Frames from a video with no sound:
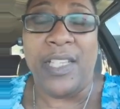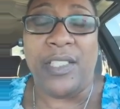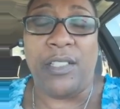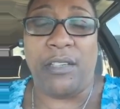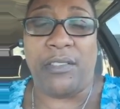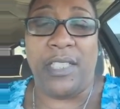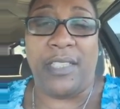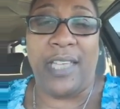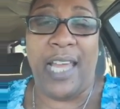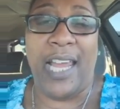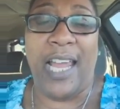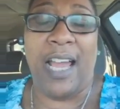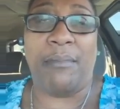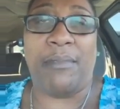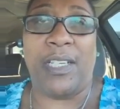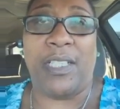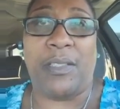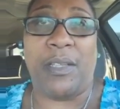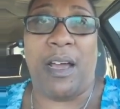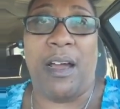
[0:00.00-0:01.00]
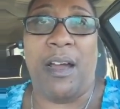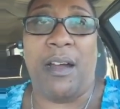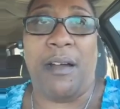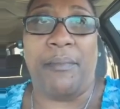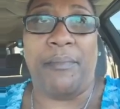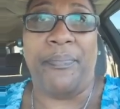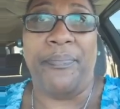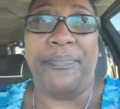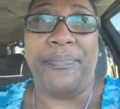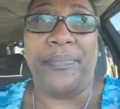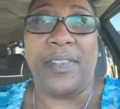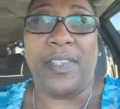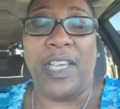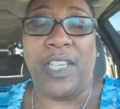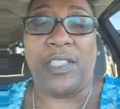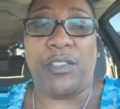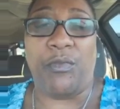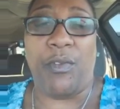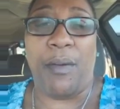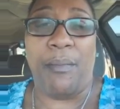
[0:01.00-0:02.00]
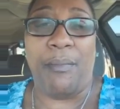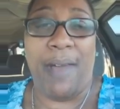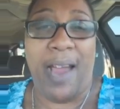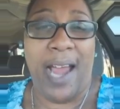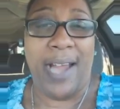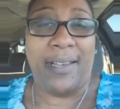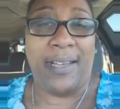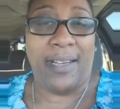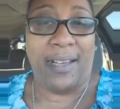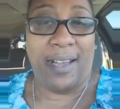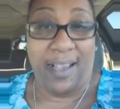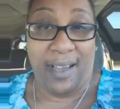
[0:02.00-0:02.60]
So today I'm just reminding